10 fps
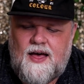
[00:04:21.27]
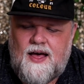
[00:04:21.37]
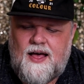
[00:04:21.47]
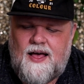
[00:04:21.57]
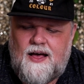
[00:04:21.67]

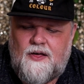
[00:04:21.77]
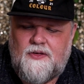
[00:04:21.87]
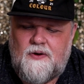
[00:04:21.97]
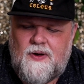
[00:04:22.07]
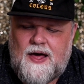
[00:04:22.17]

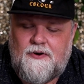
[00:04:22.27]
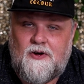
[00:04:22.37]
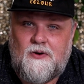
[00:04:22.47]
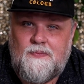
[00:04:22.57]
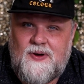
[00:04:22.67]
although, I don't
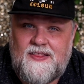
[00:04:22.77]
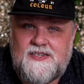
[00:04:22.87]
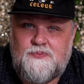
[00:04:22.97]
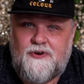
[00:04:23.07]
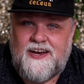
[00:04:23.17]
know, by
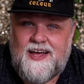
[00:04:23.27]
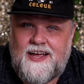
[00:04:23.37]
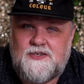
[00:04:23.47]
this point I